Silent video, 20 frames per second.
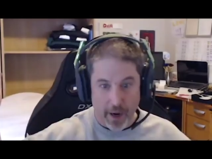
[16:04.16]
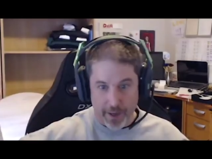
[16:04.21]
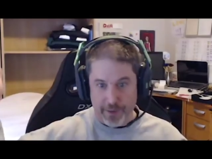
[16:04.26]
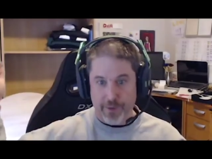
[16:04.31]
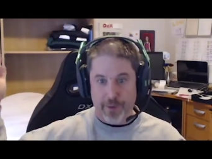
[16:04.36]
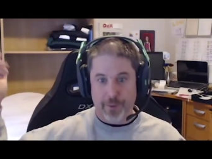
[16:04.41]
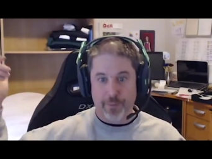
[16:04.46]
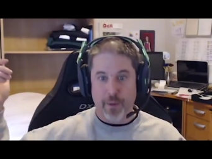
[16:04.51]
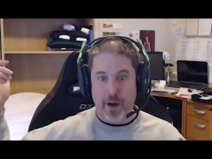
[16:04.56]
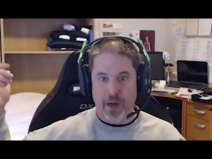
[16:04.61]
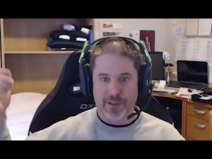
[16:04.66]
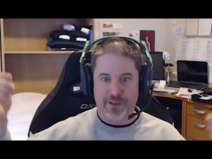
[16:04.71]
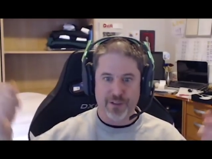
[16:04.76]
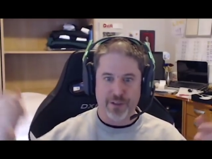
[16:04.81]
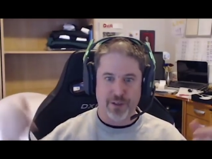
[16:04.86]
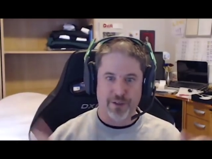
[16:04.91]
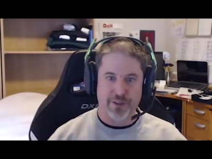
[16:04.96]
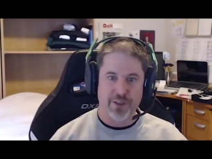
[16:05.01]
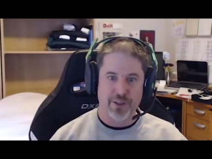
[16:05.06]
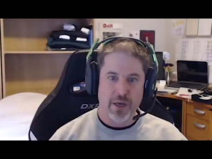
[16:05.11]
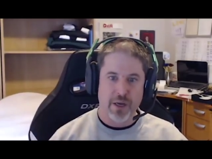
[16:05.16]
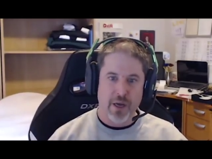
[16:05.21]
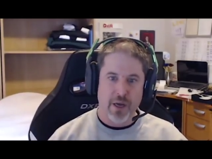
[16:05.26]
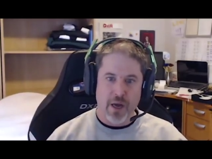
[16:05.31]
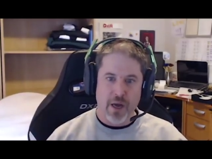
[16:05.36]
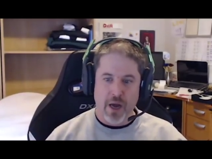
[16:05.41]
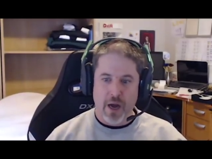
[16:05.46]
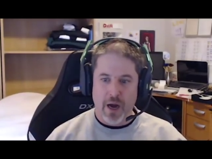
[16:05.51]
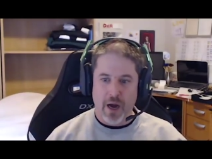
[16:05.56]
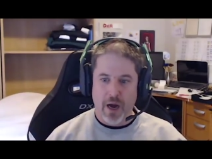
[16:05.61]
100 monsters,
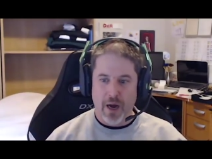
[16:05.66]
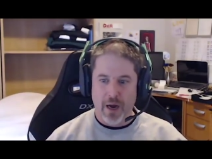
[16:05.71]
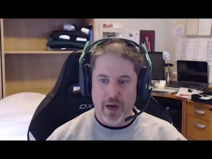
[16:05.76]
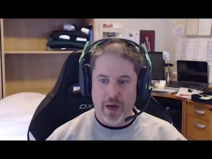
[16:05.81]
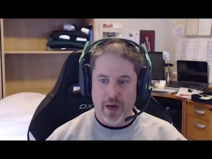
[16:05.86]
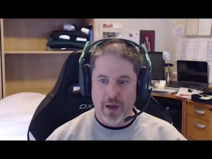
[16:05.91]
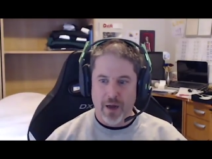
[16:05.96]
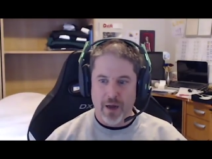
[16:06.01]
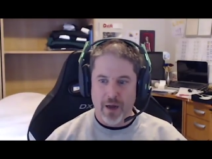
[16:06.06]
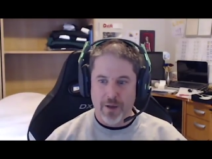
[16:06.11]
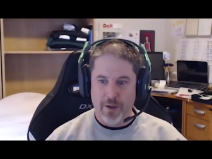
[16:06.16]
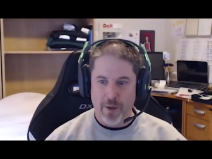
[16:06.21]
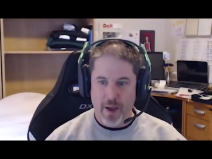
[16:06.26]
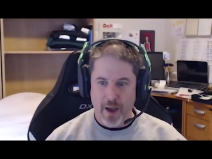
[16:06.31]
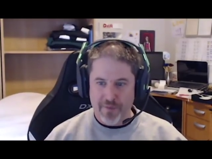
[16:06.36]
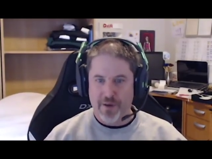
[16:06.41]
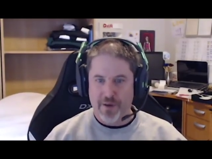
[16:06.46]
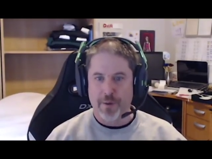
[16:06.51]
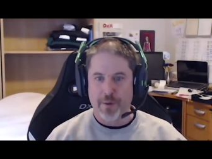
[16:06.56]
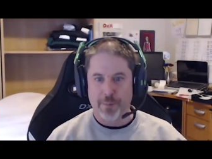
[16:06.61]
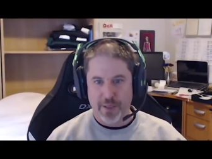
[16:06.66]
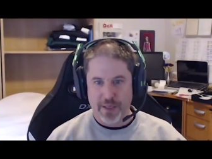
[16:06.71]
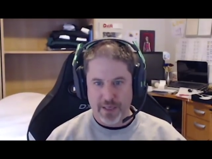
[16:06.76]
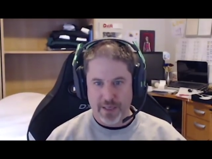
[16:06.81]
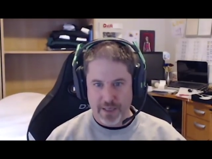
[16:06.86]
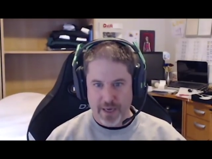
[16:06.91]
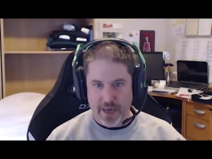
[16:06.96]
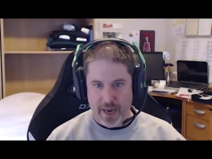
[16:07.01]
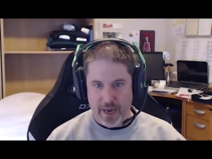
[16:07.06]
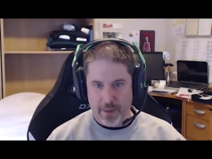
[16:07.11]
uh, you have a
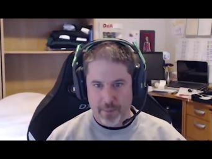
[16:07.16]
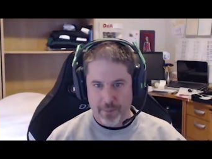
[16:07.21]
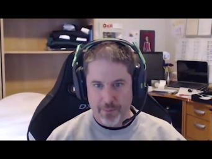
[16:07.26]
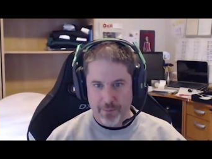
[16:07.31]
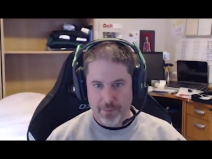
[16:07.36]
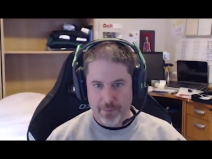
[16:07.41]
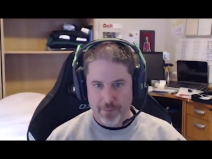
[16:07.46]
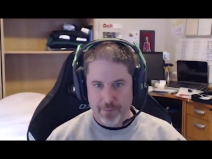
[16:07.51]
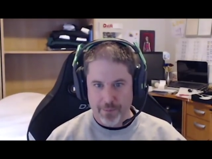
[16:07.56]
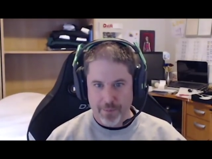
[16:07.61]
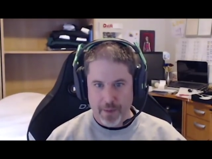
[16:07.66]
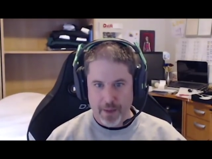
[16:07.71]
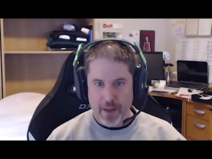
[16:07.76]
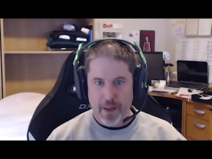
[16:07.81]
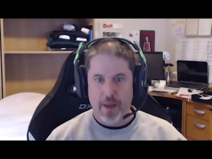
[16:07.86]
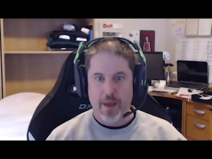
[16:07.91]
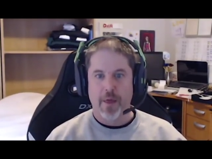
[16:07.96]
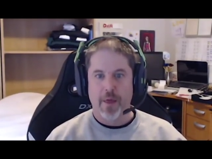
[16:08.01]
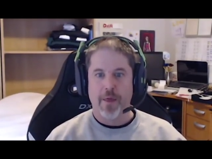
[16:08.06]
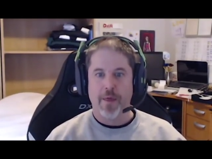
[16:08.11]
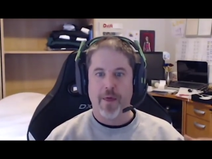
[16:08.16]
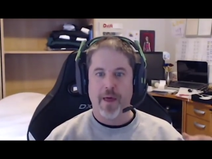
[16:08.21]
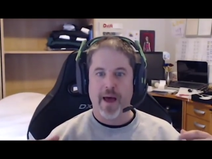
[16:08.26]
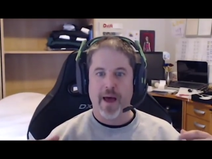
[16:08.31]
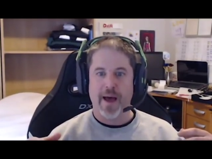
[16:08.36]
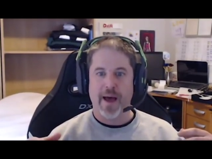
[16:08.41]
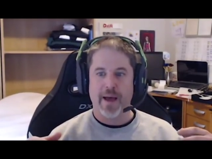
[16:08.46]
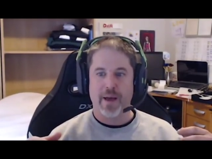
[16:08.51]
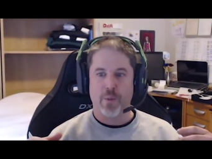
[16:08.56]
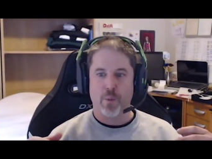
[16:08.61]
complete game
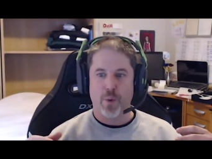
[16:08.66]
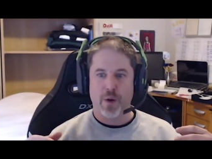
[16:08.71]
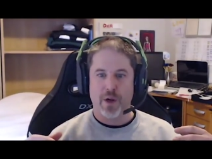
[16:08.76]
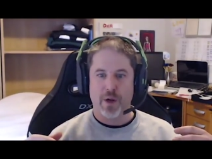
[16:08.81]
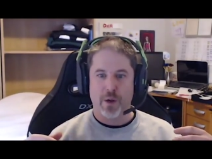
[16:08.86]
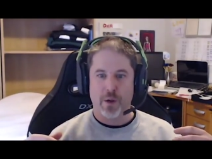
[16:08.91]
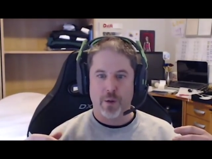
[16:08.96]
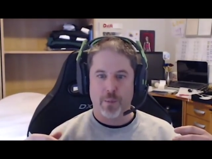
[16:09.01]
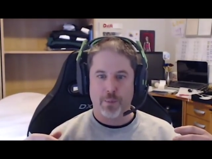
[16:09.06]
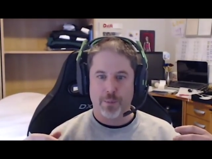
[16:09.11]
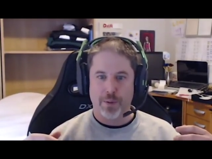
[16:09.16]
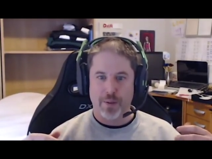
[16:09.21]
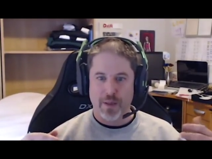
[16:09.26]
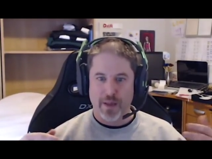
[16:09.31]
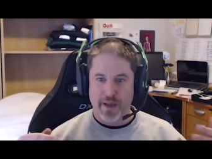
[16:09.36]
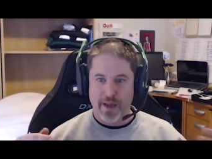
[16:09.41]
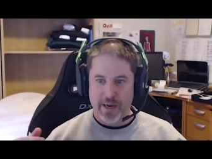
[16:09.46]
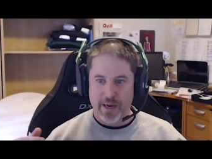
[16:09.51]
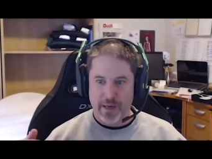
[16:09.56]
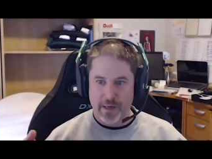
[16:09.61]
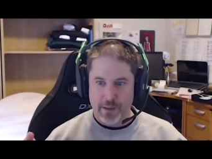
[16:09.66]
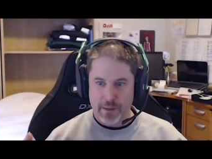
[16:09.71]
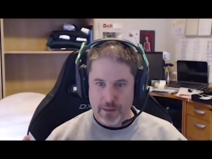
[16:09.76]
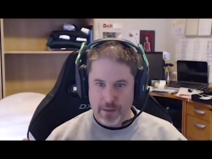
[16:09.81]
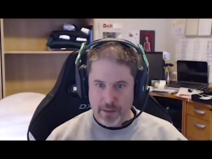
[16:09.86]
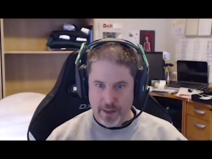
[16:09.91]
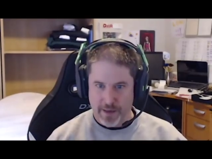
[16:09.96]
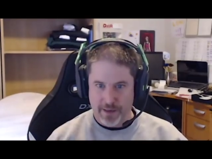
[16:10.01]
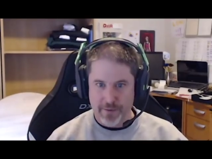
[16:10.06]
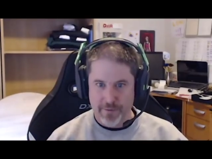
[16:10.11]
that will play
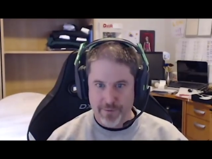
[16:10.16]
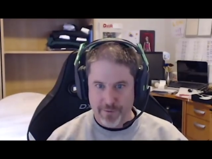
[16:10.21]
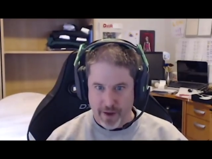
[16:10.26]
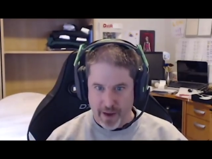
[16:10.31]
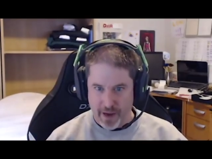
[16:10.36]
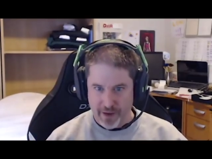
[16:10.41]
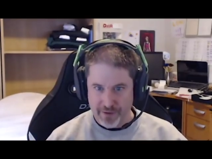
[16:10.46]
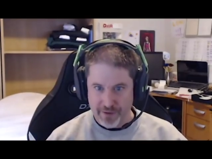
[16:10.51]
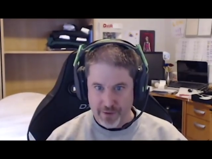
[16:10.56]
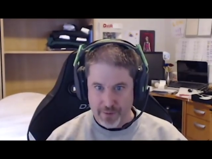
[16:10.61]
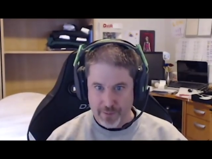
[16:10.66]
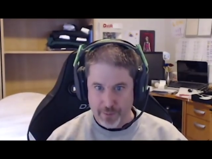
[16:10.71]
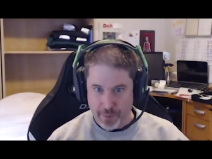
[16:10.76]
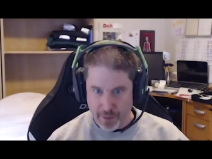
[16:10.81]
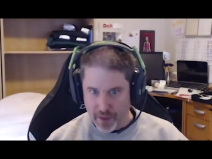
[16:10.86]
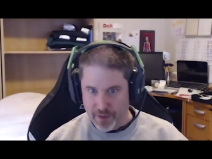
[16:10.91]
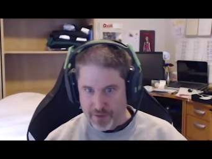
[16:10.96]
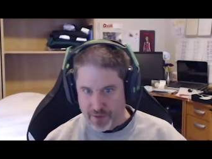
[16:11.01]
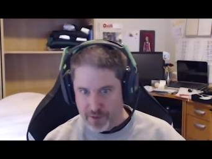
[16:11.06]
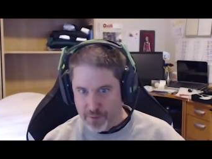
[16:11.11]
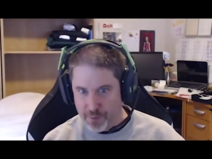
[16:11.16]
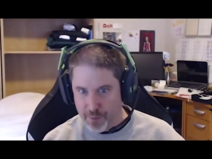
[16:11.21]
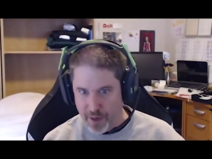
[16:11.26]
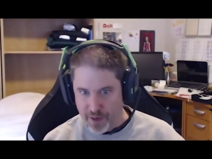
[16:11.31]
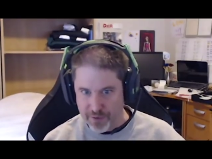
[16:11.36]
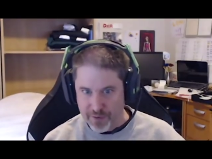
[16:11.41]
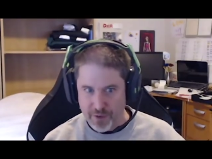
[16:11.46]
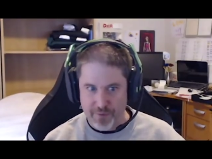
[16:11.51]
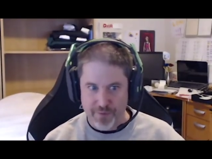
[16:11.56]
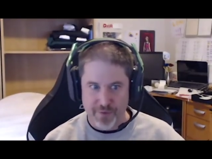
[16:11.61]
light and fast because it's
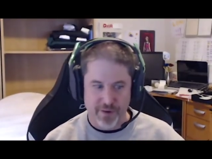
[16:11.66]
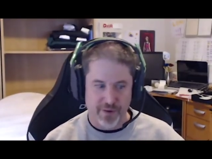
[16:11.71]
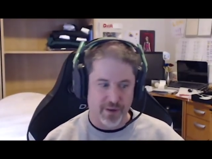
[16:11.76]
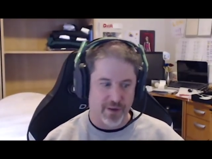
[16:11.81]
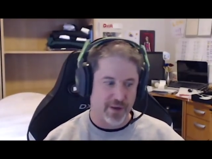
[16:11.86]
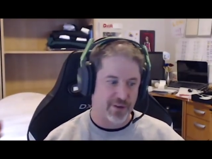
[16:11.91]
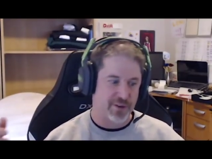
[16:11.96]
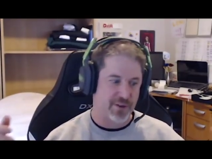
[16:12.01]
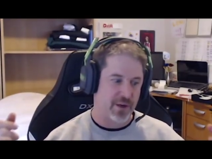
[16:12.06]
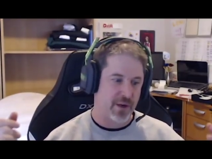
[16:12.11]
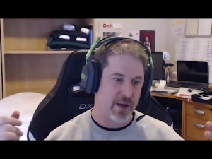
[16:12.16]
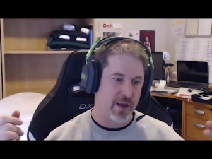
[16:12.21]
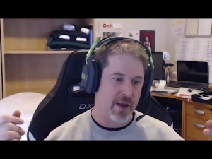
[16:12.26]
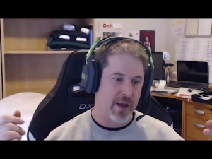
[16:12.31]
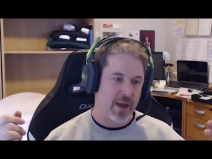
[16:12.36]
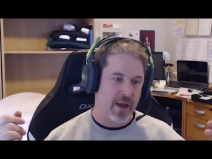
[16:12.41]
based on fifth edition.